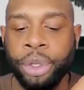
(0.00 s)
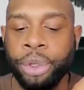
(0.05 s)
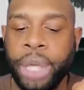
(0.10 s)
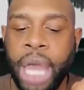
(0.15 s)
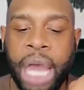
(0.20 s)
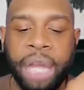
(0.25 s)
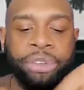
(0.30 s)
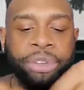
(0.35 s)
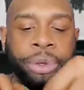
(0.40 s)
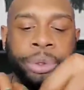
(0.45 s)

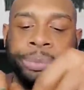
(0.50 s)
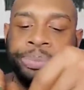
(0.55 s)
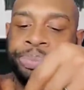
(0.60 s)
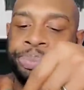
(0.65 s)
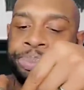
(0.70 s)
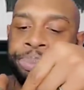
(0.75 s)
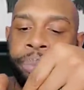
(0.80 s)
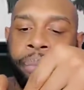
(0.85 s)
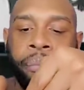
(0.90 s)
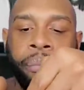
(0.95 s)
You got to. You
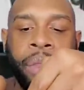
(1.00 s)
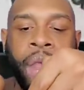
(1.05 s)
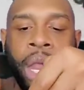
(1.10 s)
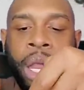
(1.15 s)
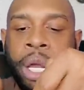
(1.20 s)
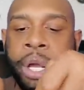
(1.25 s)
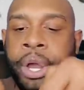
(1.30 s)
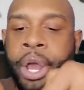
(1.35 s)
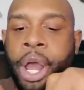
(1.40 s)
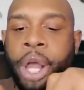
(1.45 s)

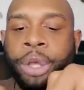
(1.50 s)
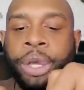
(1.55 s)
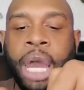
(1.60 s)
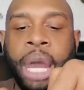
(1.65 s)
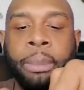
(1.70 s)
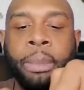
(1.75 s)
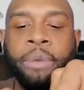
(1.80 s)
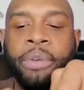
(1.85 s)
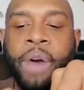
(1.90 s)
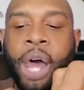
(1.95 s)

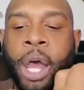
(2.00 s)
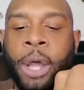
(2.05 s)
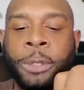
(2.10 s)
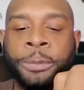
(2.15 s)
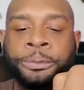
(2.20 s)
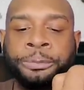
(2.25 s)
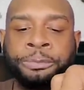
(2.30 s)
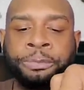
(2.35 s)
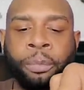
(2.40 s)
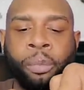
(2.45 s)
got to move
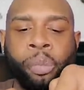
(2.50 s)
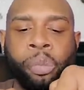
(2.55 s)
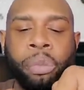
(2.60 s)
on.